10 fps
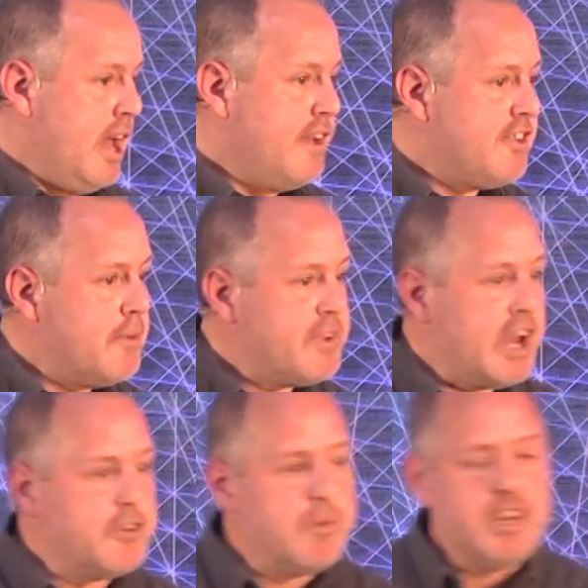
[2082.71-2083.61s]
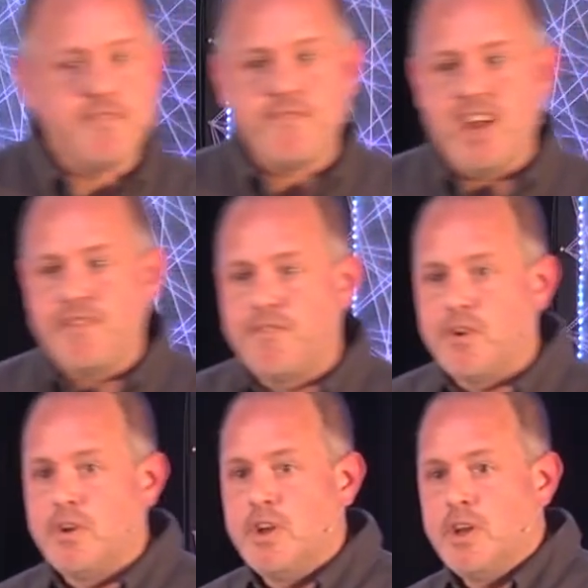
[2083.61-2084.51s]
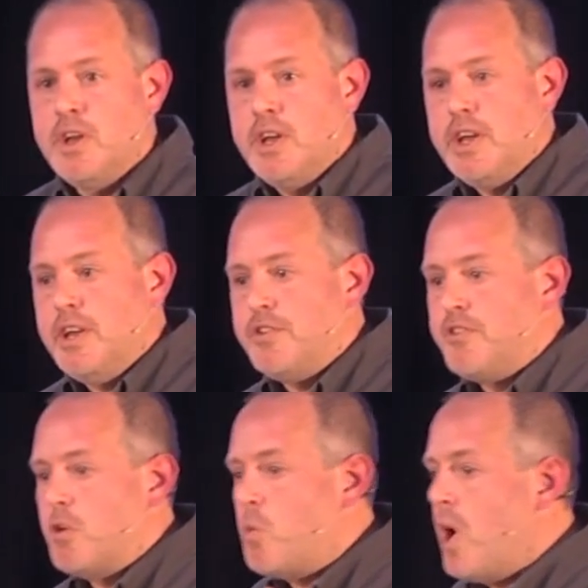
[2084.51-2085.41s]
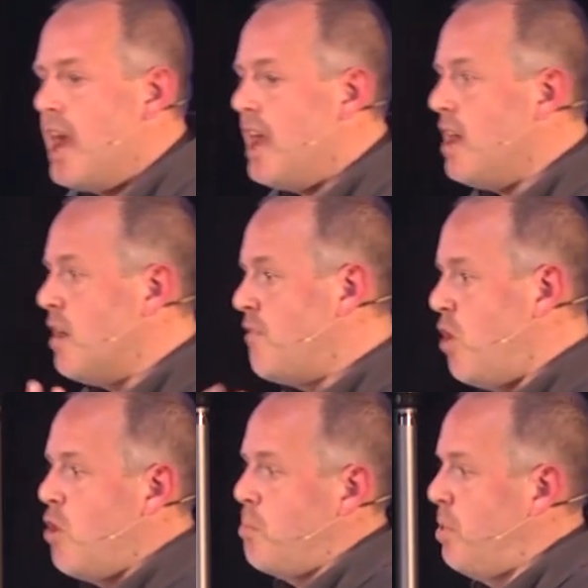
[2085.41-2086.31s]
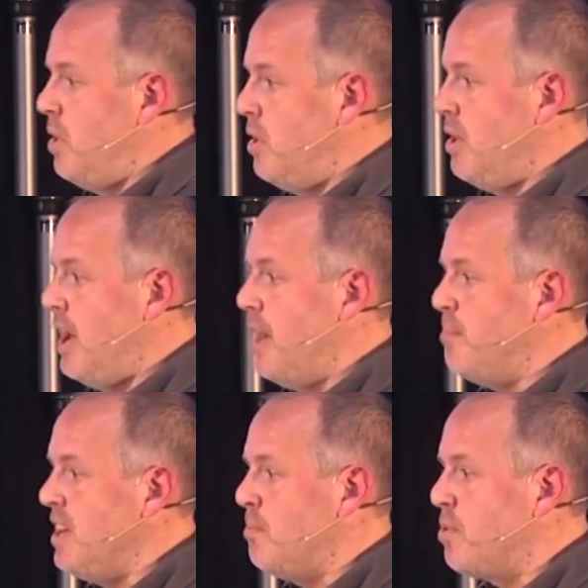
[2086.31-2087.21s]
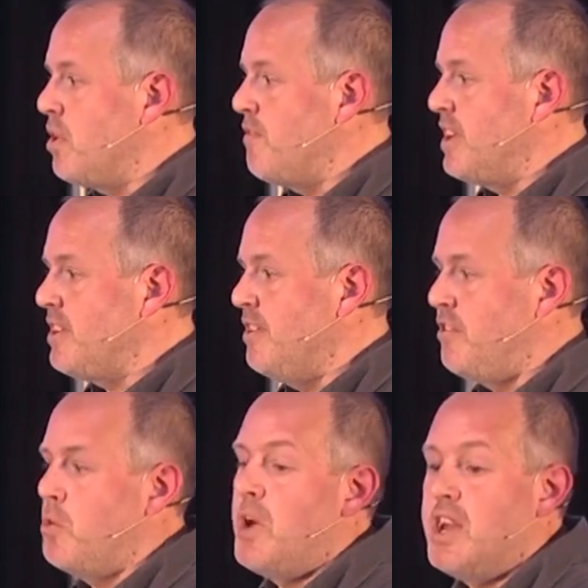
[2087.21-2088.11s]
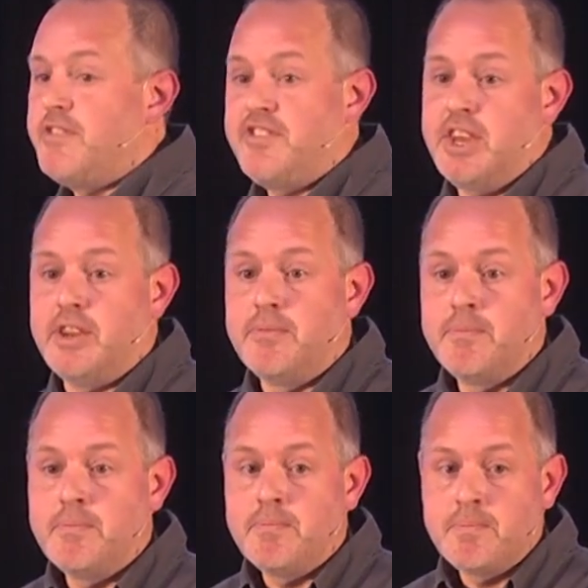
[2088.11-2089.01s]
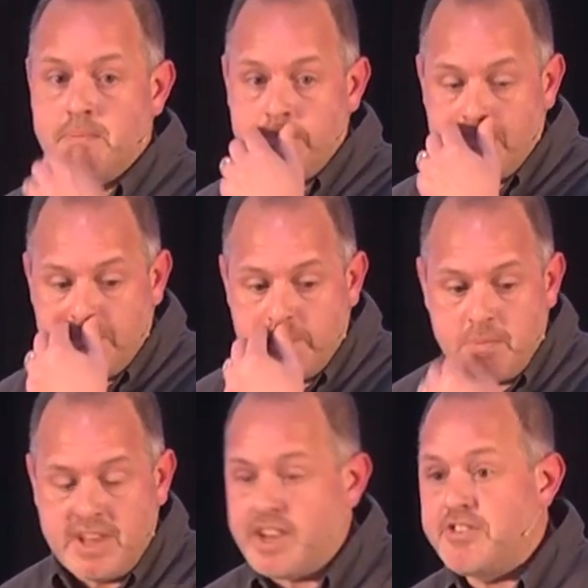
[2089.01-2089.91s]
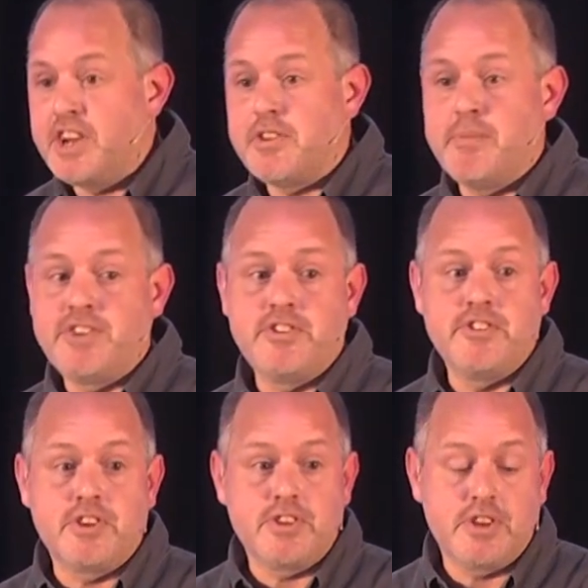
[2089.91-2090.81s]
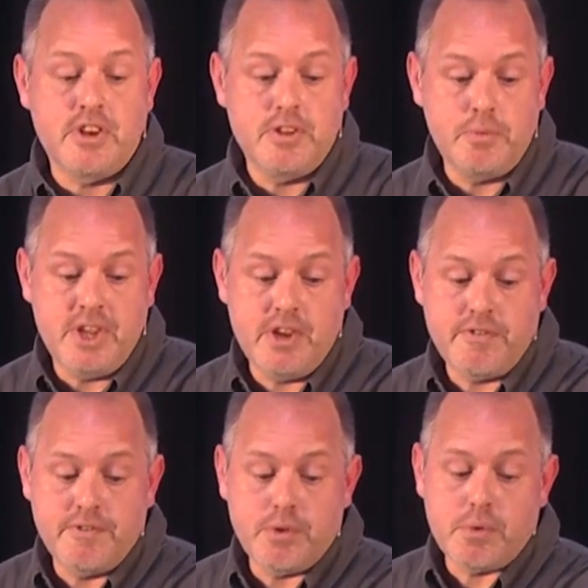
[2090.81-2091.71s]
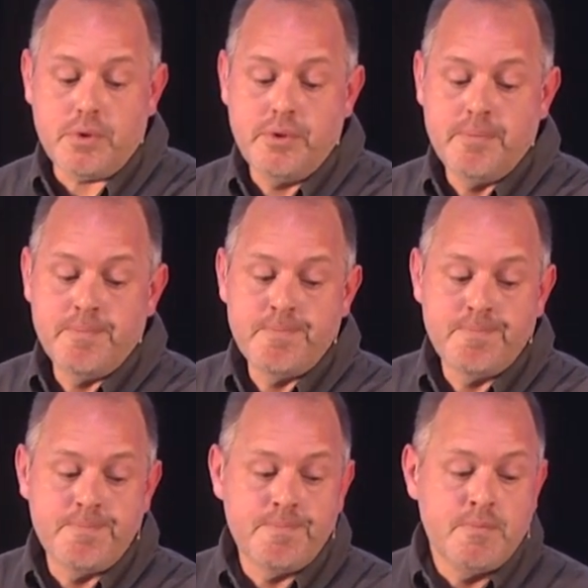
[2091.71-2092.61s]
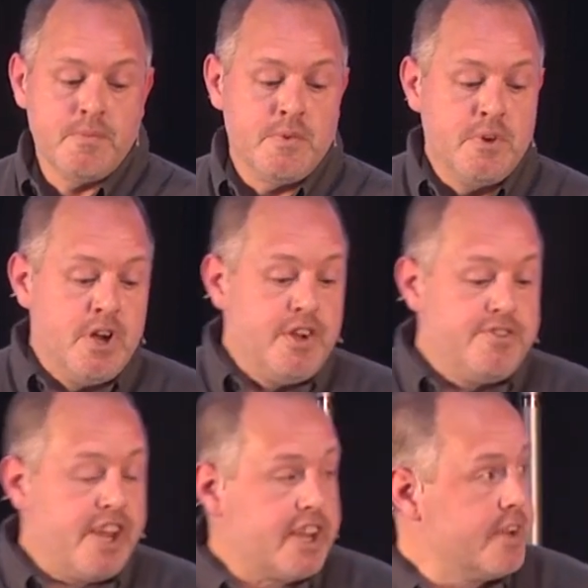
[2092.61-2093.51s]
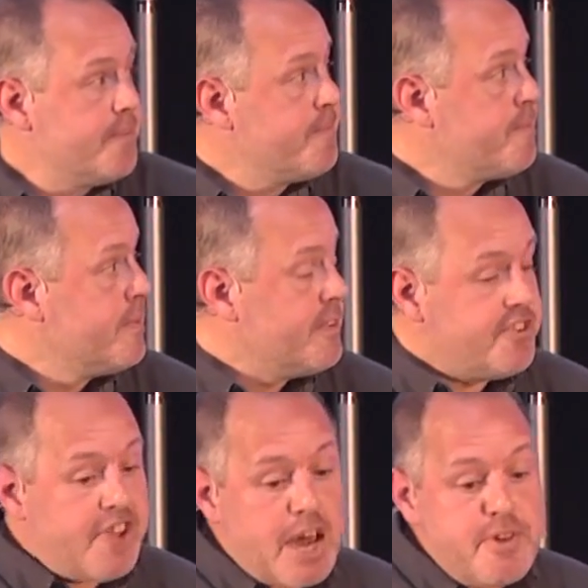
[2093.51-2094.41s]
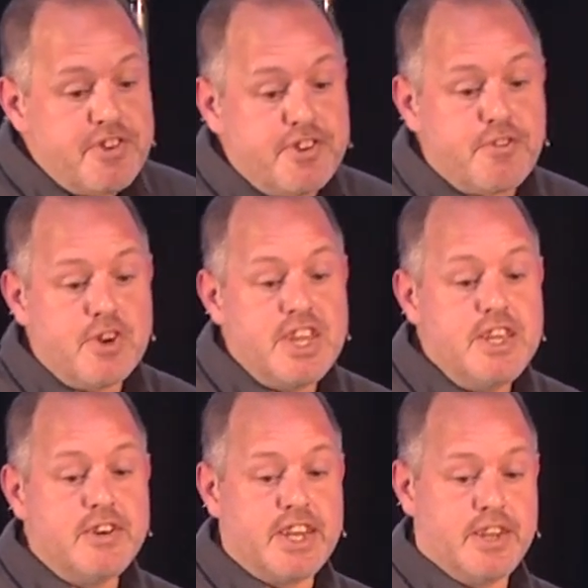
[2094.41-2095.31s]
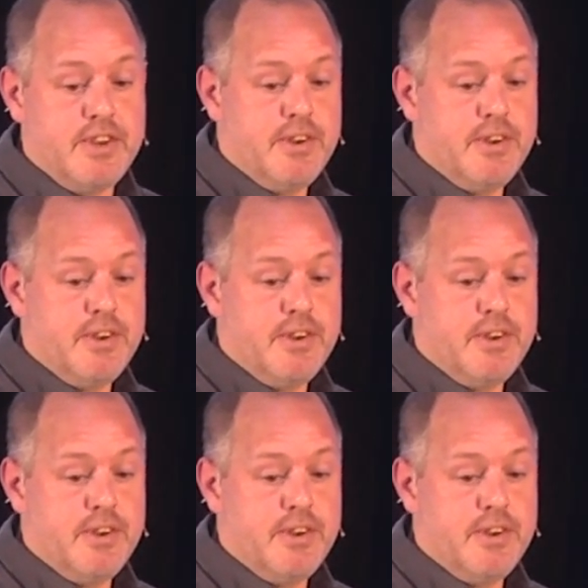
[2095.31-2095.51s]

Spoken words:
And sometimes being faithful is the way of hope, and being perfect is the way of sin. And that's not the message that we hear from the world. Second, the Sabbath is for healing.